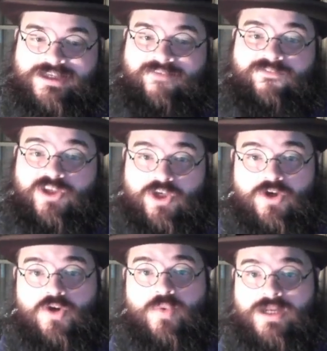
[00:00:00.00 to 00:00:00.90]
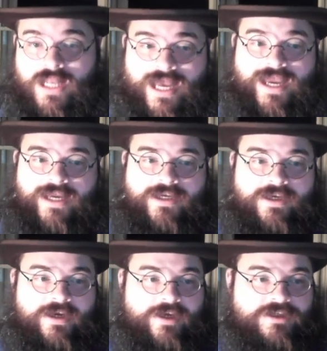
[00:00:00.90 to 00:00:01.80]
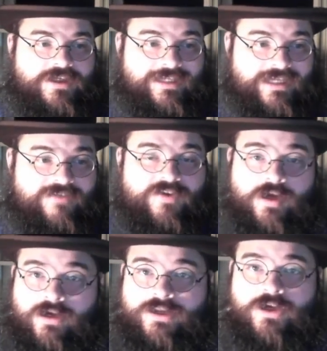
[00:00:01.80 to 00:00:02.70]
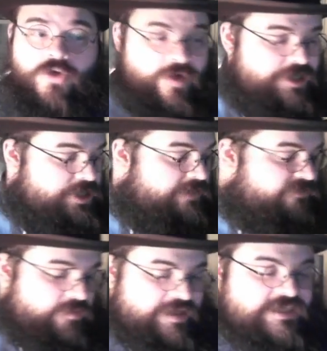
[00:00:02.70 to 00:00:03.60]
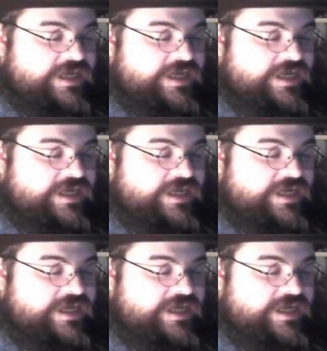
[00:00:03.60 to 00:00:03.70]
If you would like to leave an audio question for me to